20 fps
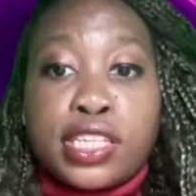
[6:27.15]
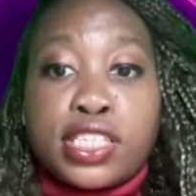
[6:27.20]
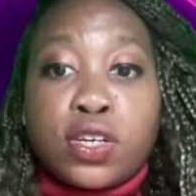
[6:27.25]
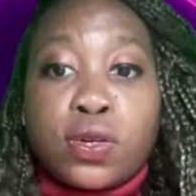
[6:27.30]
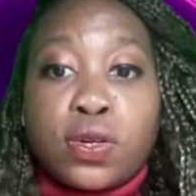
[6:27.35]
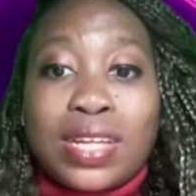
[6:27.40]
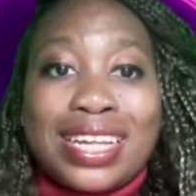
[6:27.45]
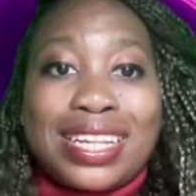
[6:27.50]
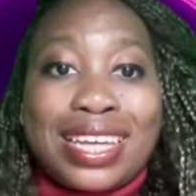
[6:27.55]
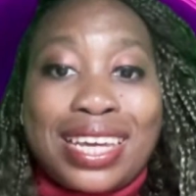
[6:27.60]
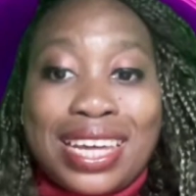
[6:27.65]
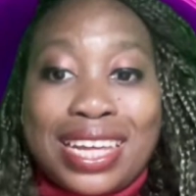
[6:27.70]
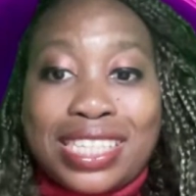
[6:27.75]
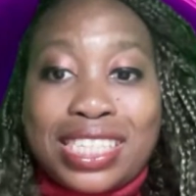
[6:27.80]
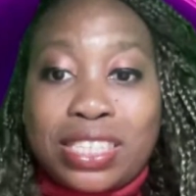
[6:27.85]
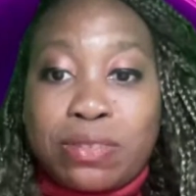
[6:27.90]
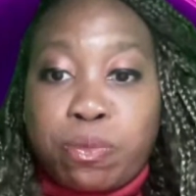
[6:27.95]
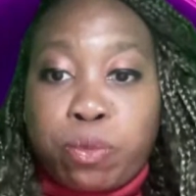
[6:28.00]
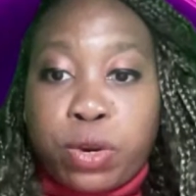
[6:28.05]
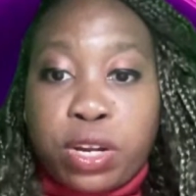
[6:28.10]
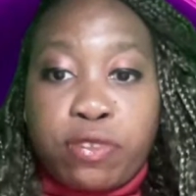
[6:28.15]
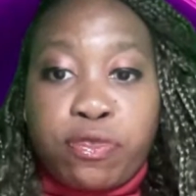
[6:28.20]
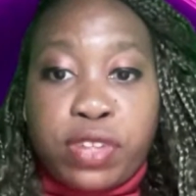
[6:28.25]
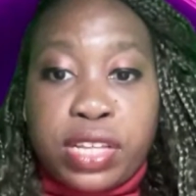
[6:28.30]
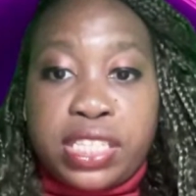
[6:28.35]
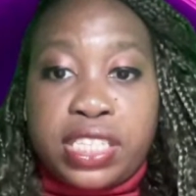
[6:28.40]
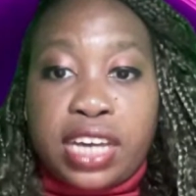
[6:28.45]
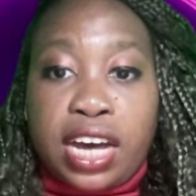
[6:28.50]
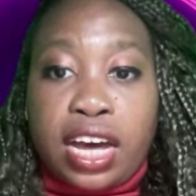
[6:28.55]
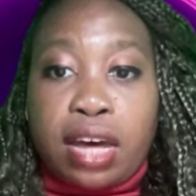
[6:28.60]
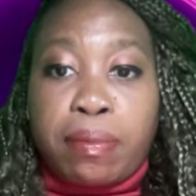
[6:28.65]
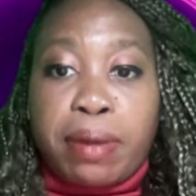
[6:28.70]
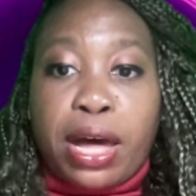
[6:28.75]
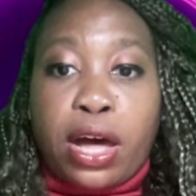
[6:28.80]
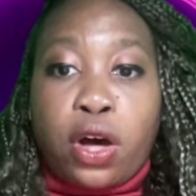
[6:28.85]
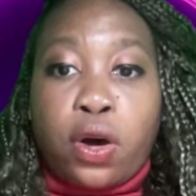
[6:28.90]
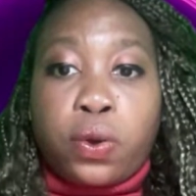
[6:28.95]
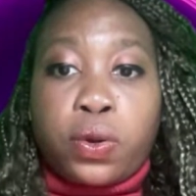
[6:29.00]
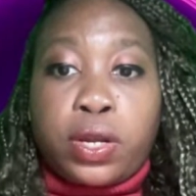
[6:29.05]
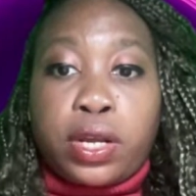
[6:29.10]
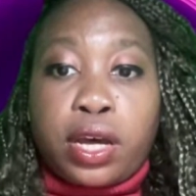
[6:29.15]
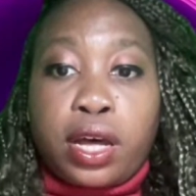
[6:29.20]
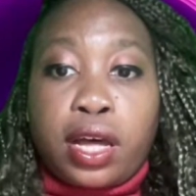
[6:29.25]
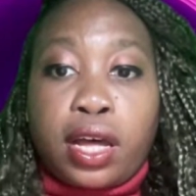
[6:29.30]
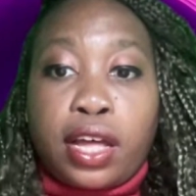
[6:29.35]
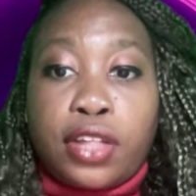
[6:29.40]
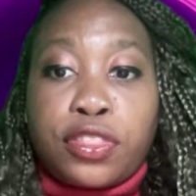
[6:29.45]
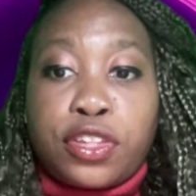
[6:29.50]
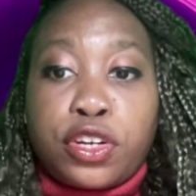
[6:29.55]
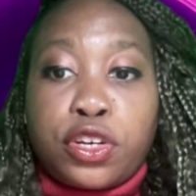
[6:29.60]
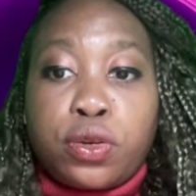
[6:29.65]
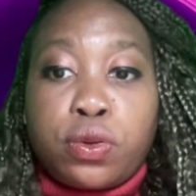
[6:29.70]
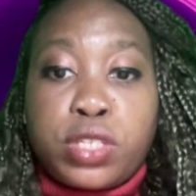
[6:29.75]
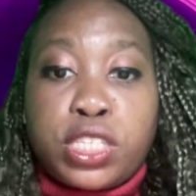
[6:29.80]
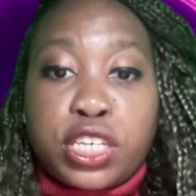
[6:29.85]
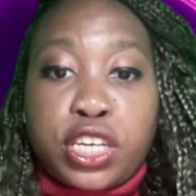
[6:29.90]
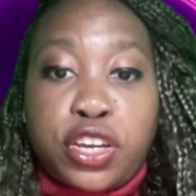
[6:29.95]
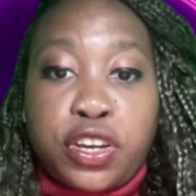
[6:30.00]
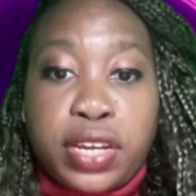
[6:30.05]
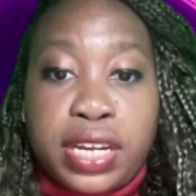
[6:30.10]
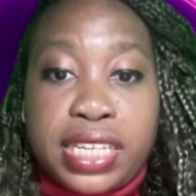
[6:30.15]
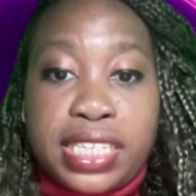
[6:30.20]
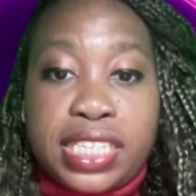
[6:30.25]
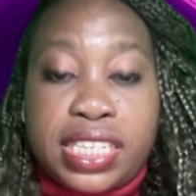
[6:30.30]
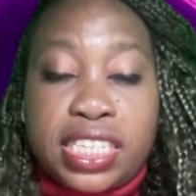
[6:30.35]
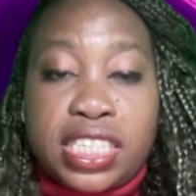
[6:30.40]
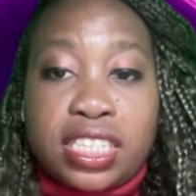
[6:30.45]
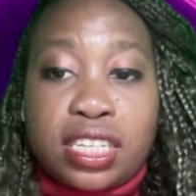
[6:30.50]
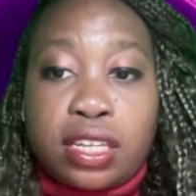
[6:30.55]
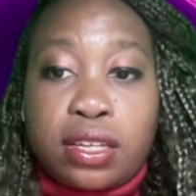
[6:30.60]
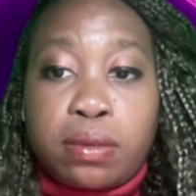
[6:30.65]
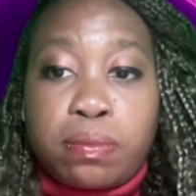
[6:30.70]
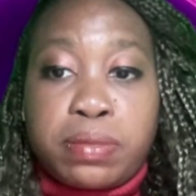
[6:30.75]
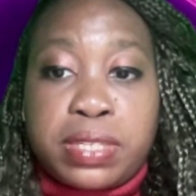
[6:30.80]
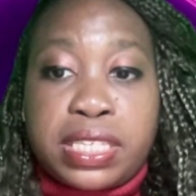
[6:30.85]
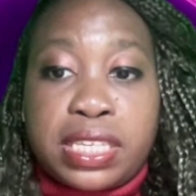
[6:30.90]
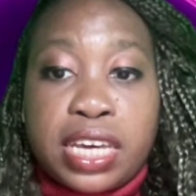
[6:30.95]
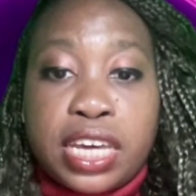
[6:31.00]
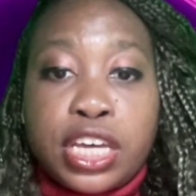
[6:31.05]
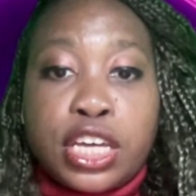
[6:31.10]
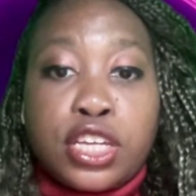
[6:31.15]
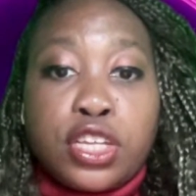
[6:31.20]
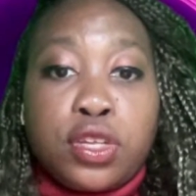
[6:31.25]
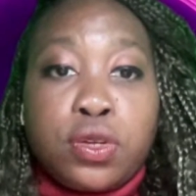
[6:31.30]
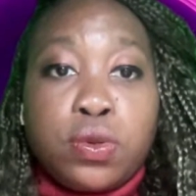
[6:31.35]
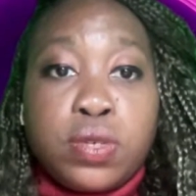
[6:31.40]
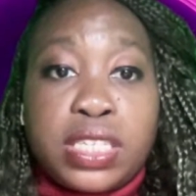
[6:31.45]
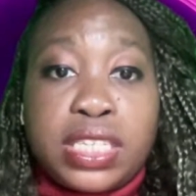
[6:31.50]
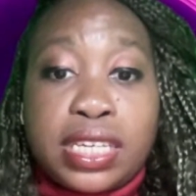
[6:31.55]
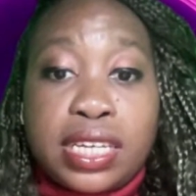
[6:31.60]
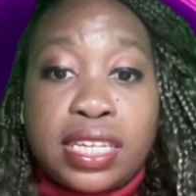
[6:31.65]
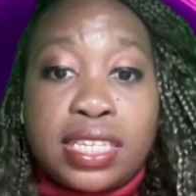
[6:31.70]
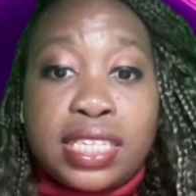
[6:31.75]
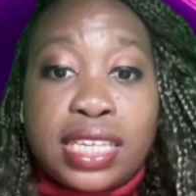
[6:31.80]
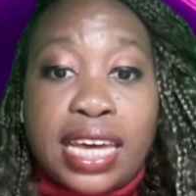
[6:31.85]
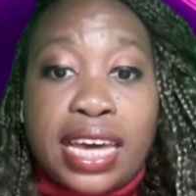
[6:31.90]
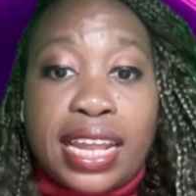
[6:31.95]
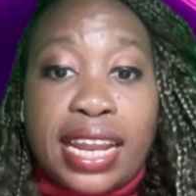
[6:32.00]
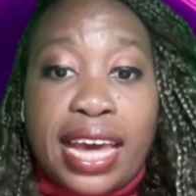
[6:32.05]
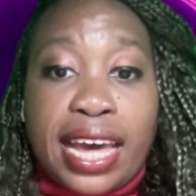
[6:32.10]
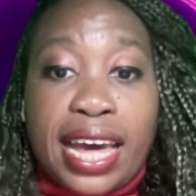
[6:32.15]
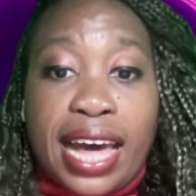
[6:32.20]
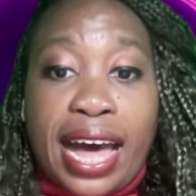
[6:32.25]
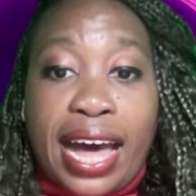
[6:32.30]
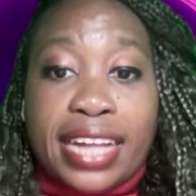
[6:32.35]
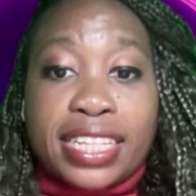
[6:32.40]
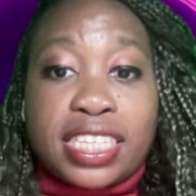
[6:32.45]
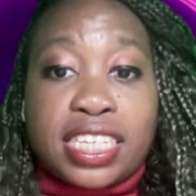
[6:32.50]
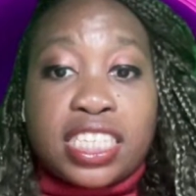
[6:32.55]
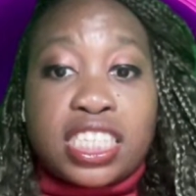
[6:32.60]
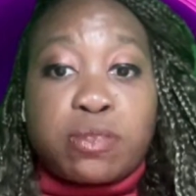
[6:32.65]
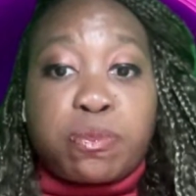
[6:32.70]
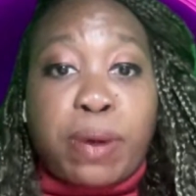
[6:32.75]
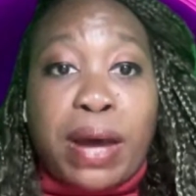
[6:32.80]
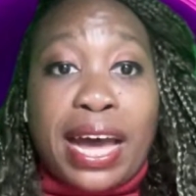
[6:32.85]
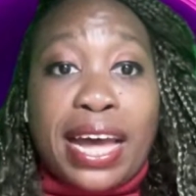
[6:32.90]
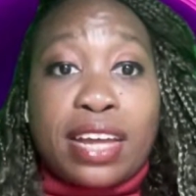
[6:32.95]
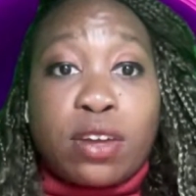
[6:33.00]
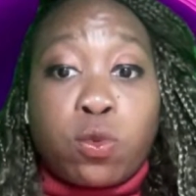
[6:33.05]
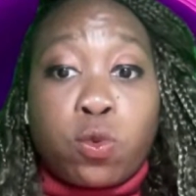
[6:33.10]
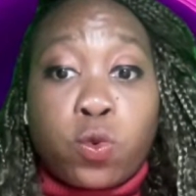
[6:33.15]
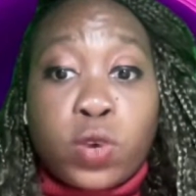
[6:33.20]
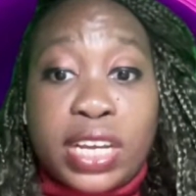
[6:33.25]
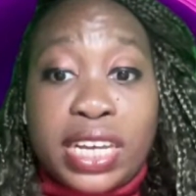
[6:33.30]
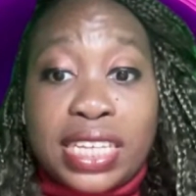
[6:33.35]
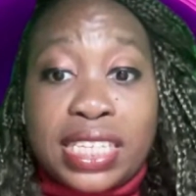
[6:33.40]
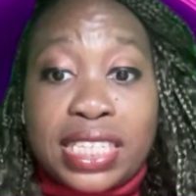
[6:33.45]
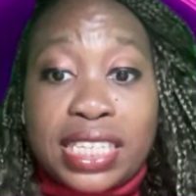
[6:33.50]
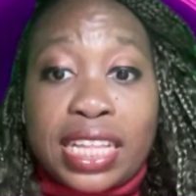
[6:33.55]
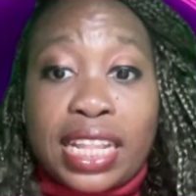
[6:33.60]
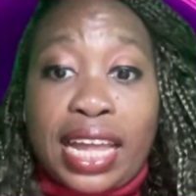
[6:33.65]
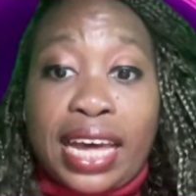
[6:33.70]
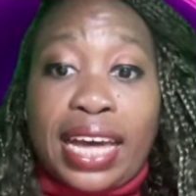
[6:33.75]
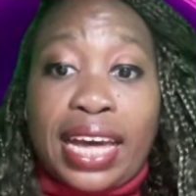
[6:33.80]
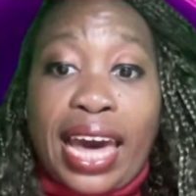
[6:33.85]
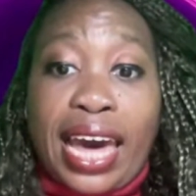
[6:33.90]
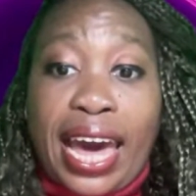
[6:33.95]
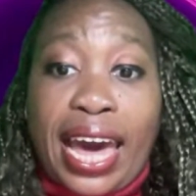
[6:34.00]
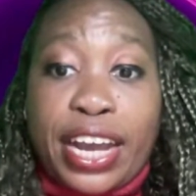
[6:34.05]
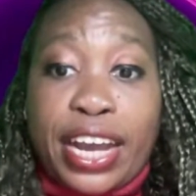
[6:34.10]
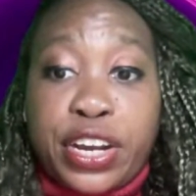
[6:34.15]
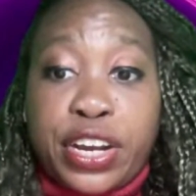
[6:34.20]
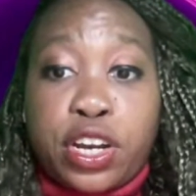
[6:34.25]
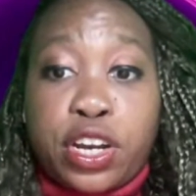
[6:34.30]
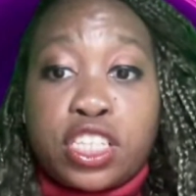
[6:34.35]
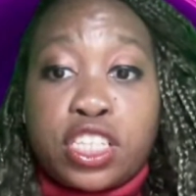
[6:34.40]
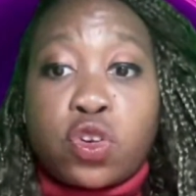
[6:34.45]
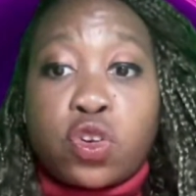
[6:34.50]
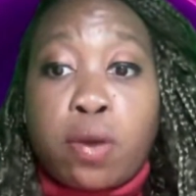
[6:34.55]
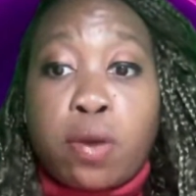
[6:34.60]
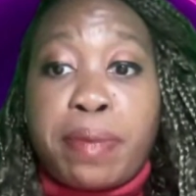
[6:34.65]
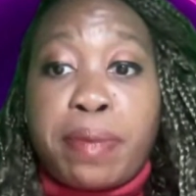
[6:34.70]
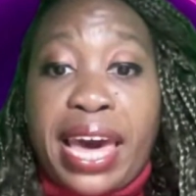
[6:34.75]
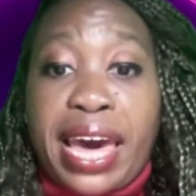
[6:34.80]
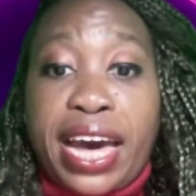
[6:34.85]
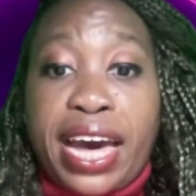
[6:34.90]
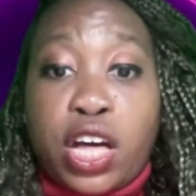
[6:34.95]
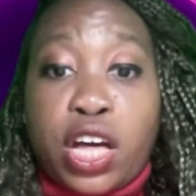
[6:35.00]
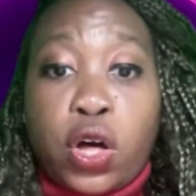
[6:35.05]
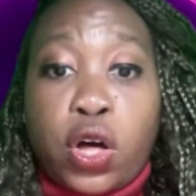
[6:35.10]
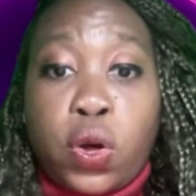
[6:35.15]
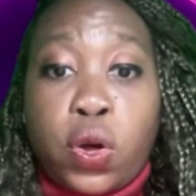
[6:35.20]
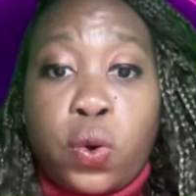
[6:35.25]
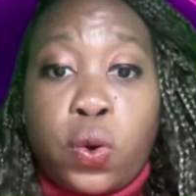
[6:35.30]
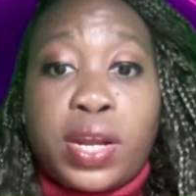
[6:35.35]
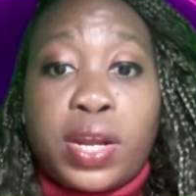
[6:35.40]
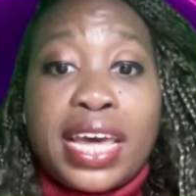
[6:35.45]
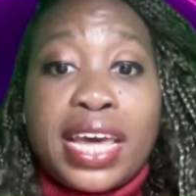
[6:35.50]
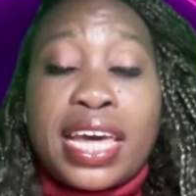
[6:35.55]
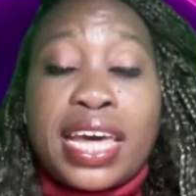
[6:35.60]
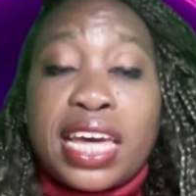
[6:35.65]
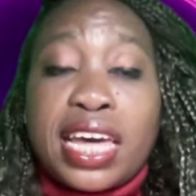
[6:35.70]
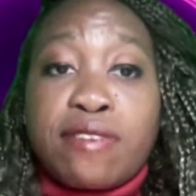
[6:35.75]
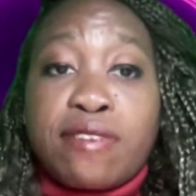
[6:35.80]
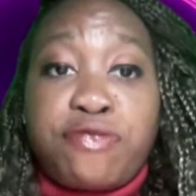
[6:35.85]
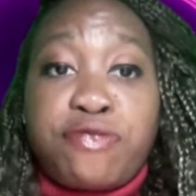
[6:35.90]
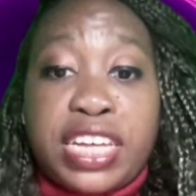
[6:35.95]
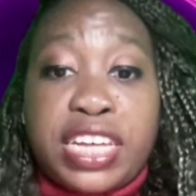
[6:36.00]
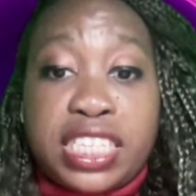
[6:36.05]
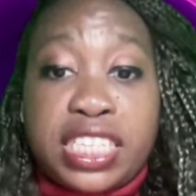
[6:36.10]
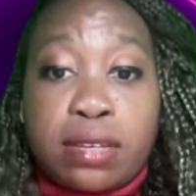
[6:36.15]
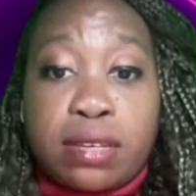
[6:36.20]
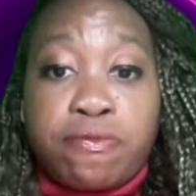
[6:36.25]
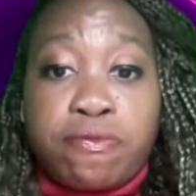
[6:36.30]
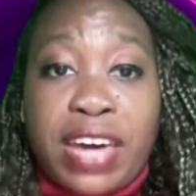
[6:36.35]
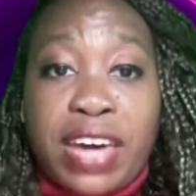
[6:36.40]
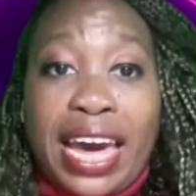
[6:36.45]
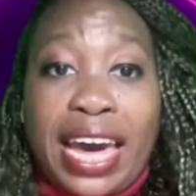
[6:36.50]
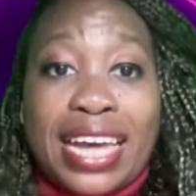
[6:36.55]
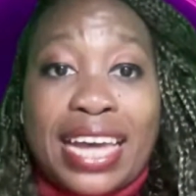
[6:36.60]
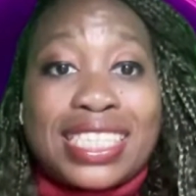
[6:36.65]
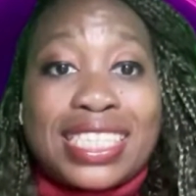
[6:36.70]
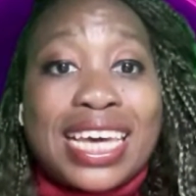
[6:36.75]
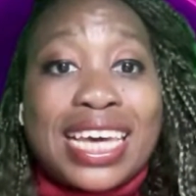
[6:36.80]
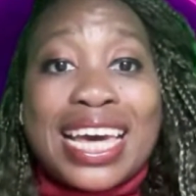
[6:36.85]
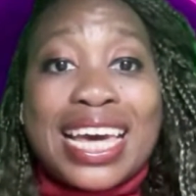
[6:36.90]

So they did briefly talk about the new security systems, uses in AI to spot risk like hackers or bad code and fix them fast.